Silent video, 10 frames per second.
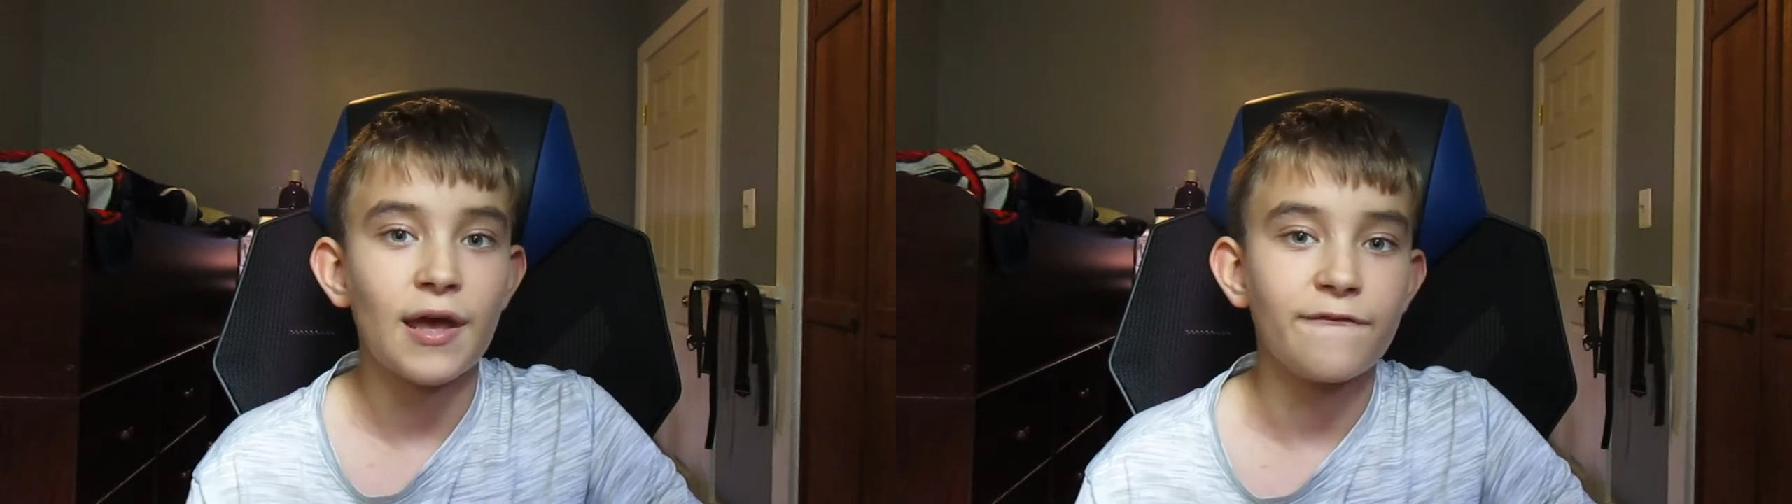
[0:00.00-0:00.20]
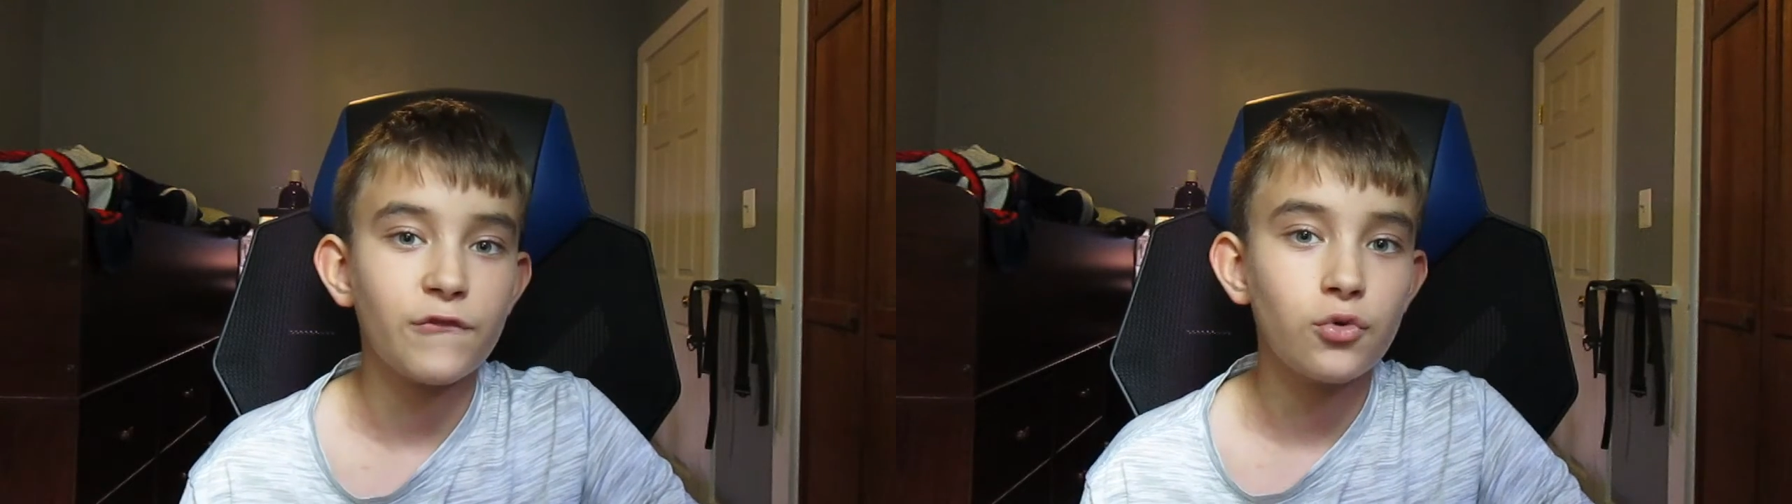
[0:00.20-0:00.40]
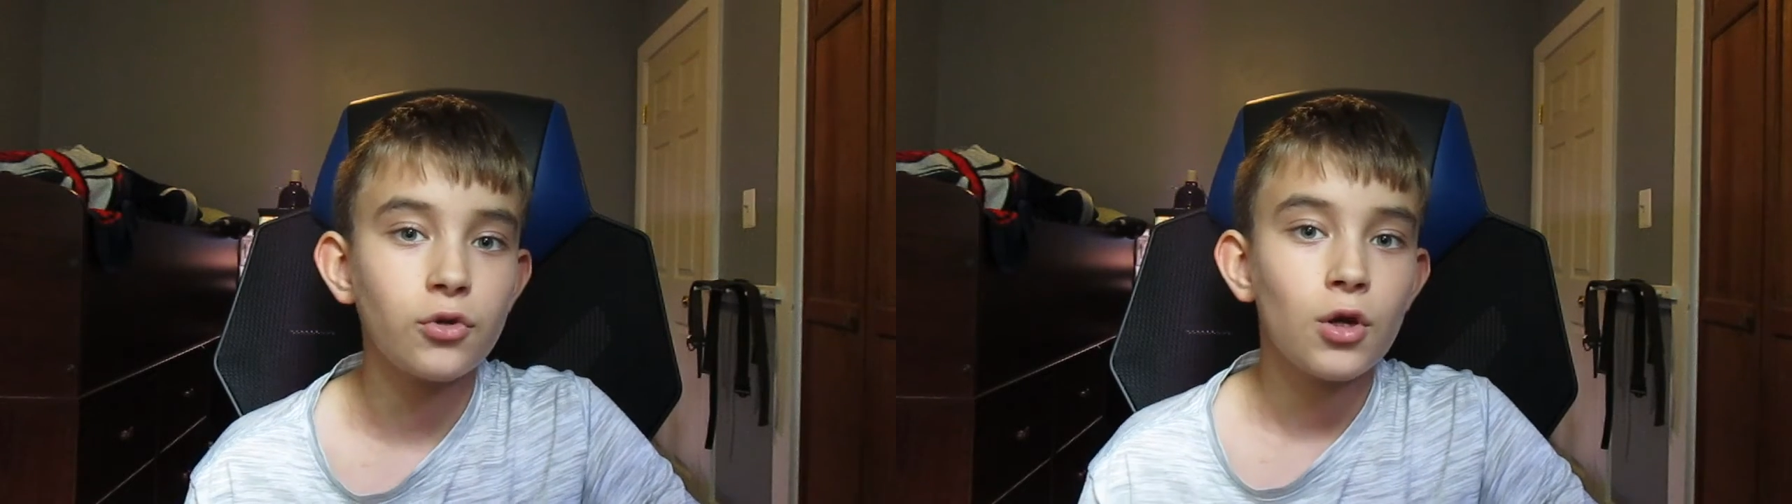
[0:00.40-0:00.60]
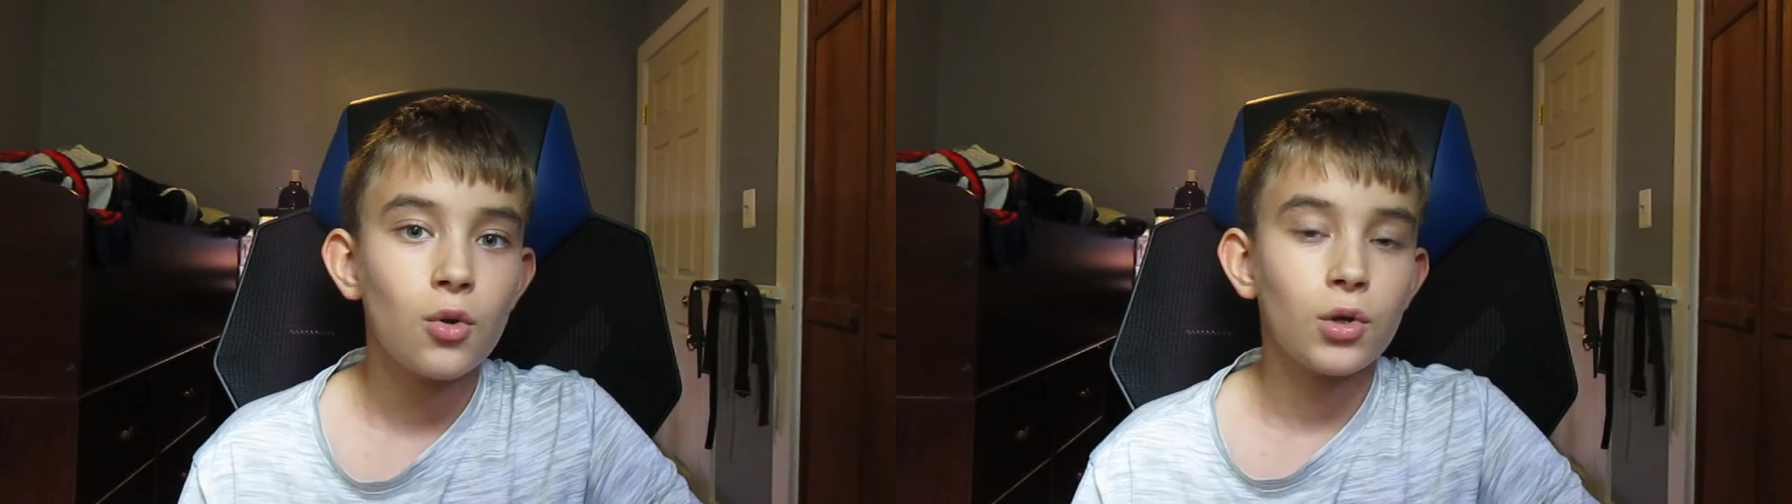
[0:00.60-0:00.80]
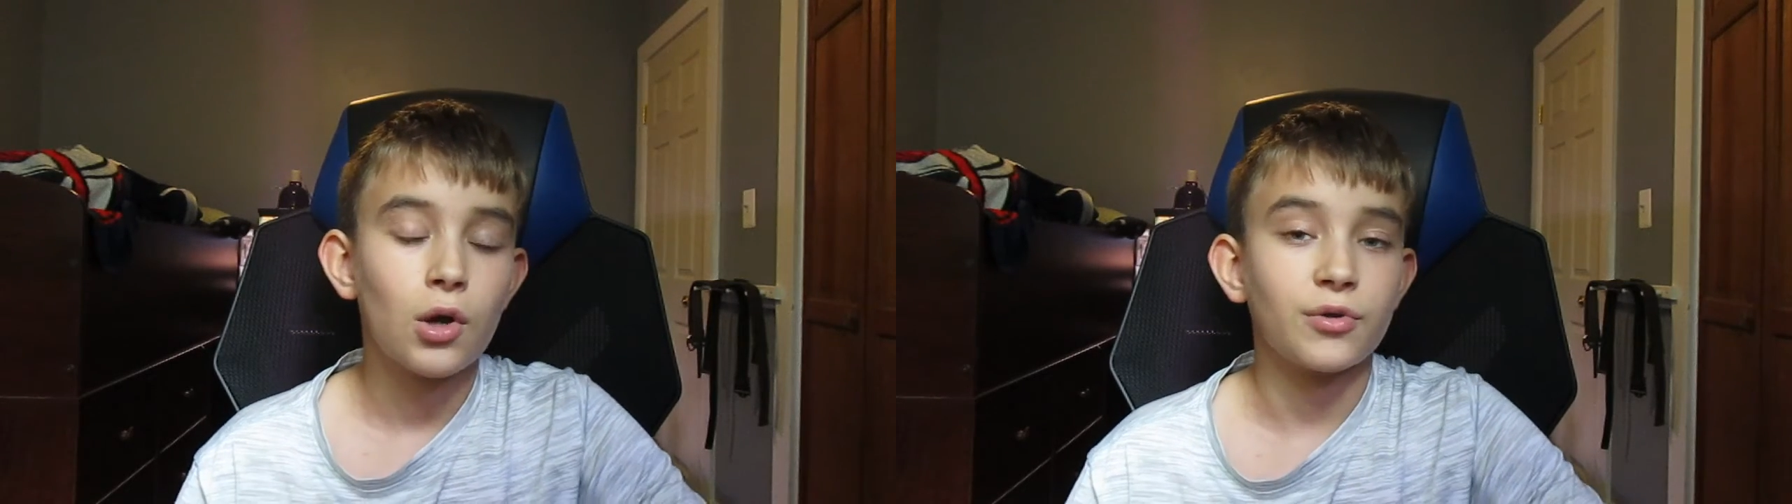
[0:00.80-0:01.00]
that food
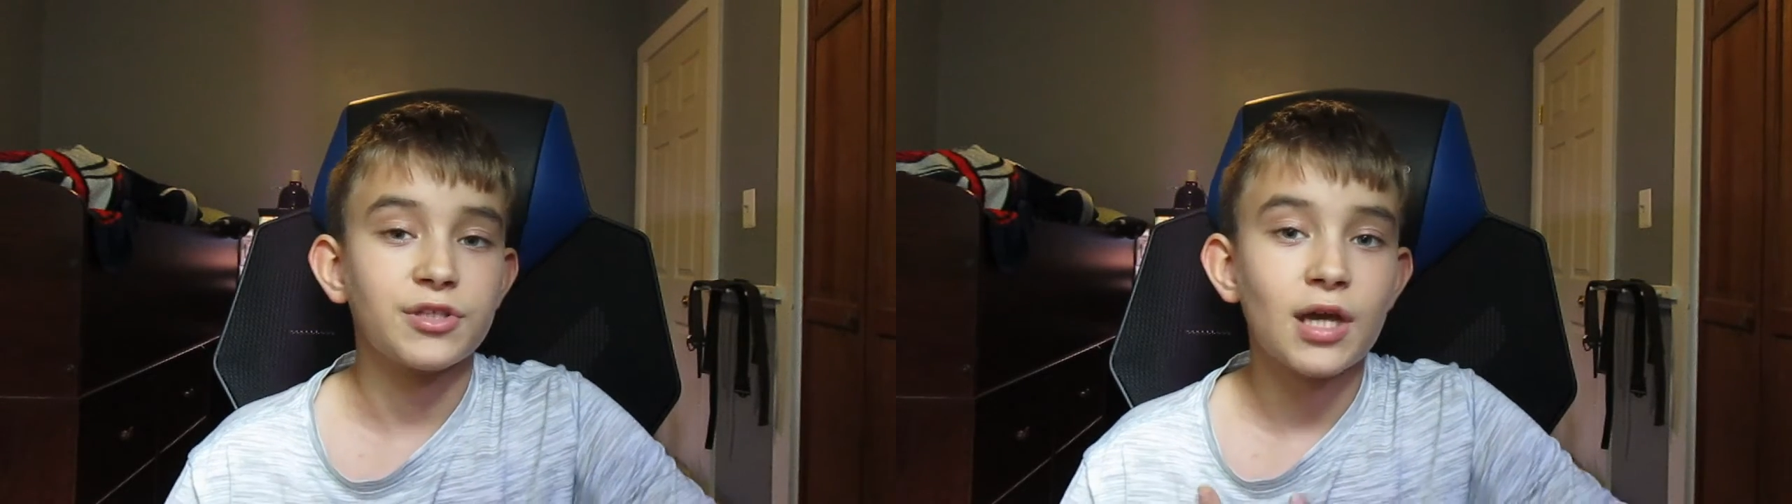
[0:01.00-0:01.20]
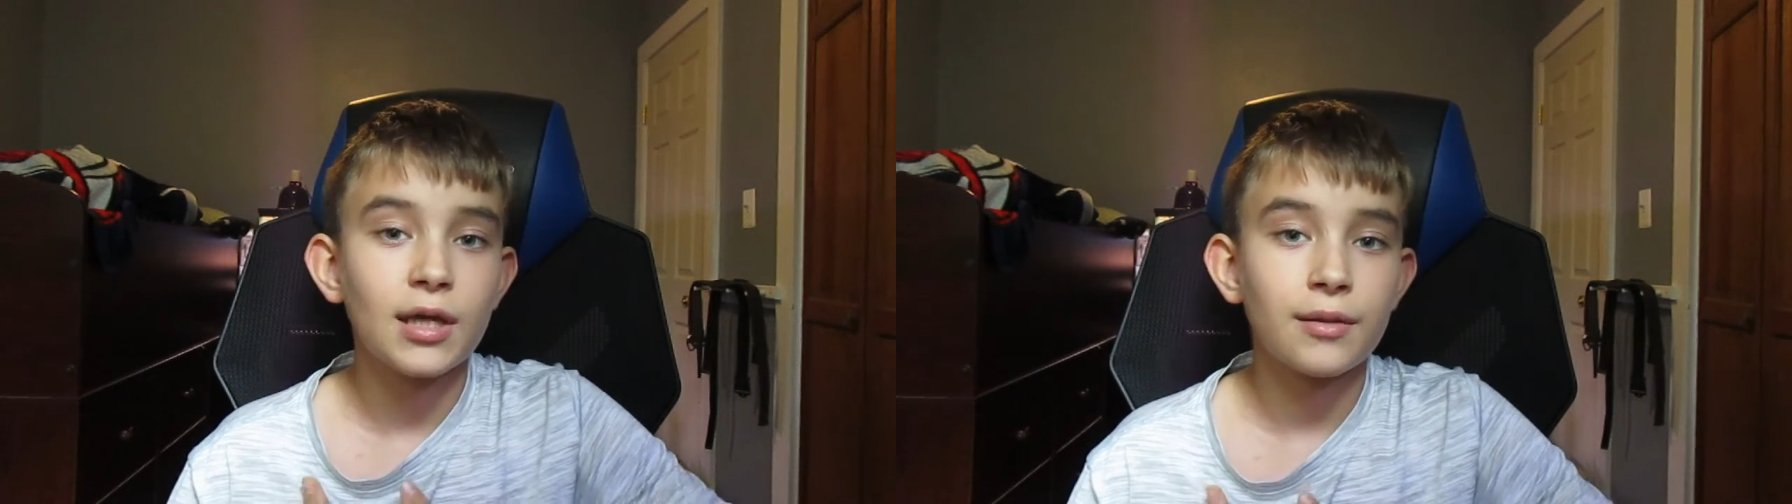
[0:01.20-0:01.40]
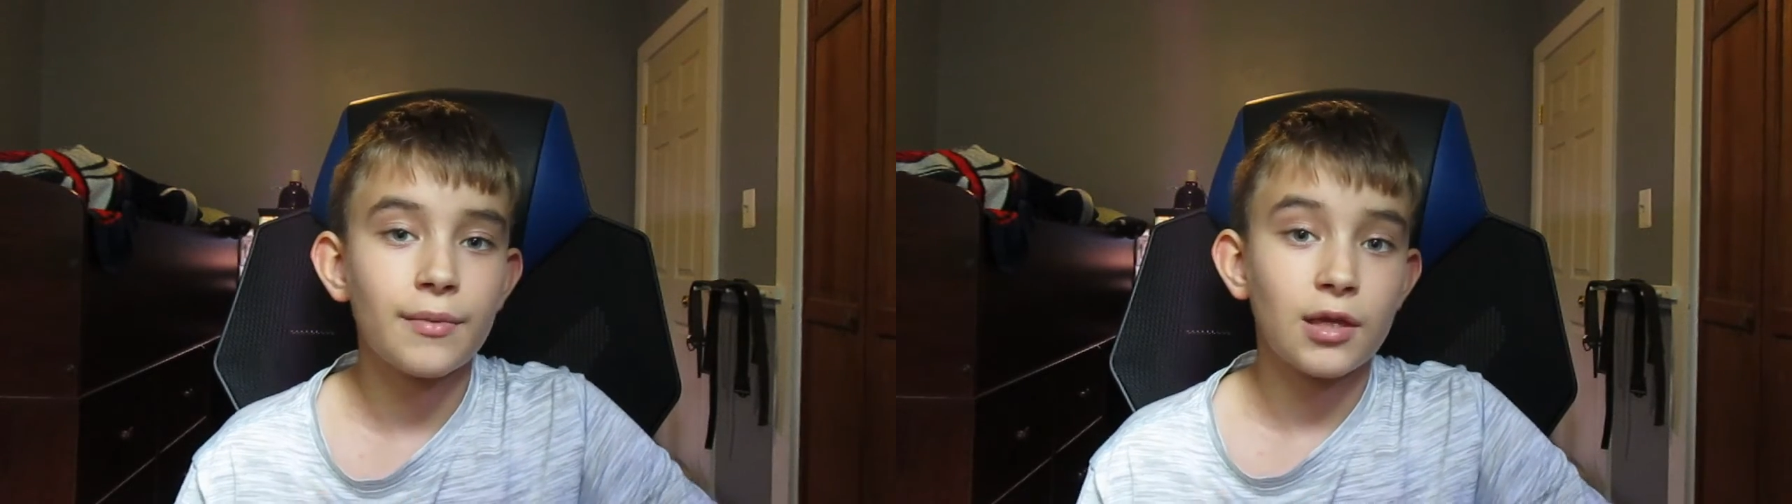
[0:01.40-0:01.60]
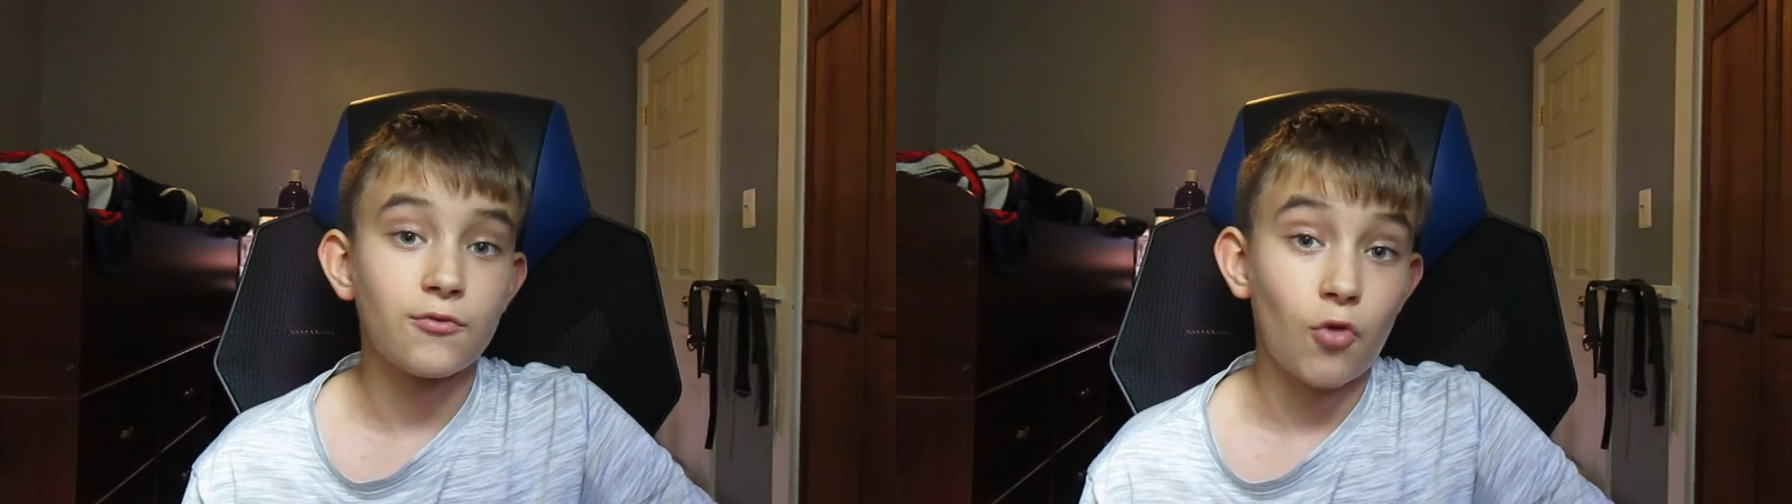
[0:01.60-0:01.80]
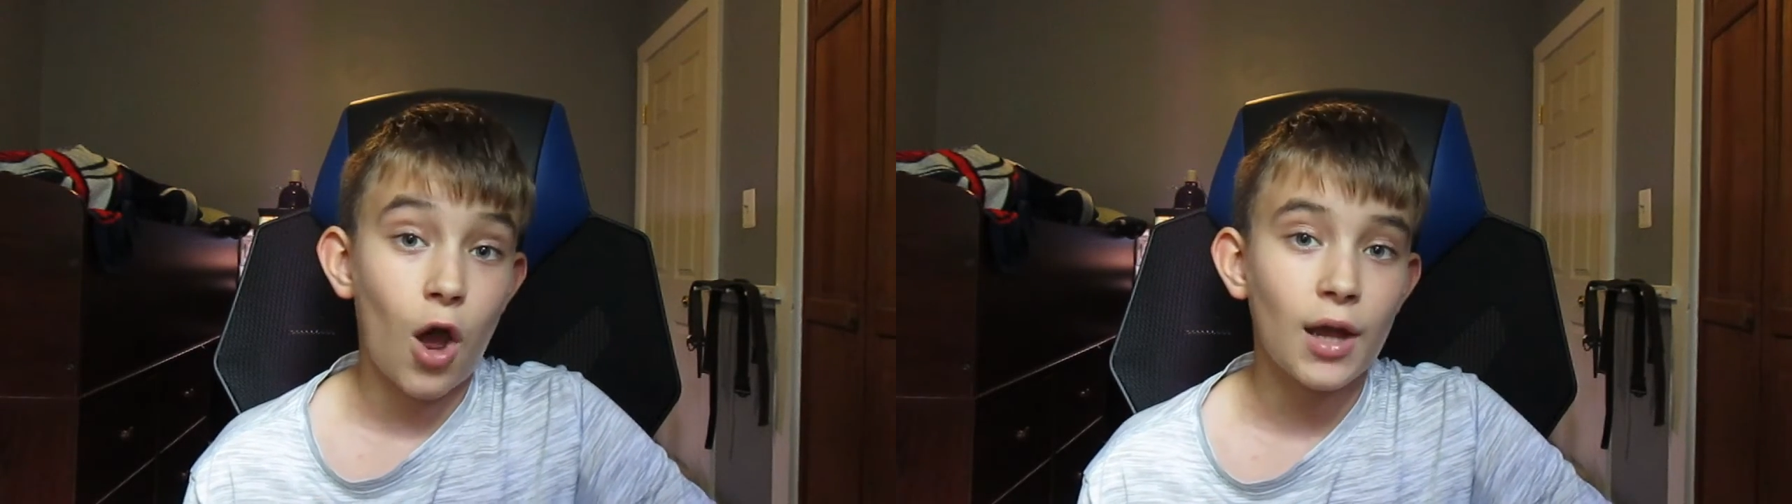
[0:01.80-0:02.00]
would go inside them
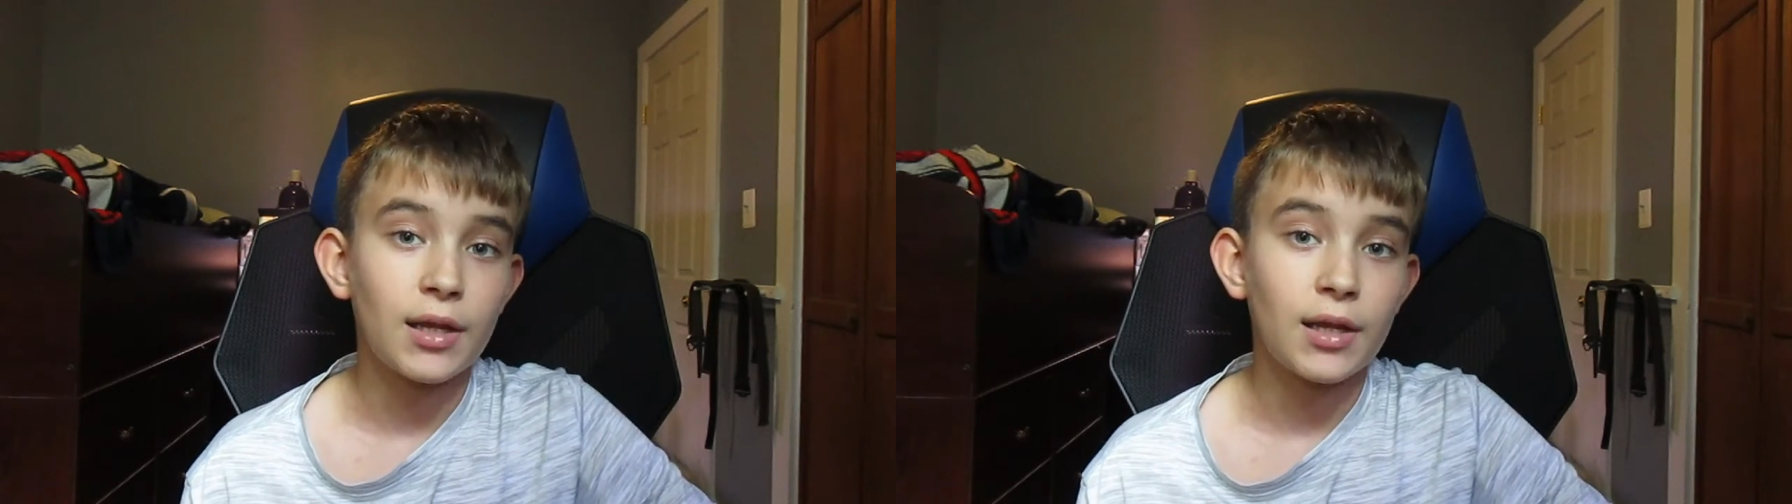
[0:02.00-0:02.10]
and rot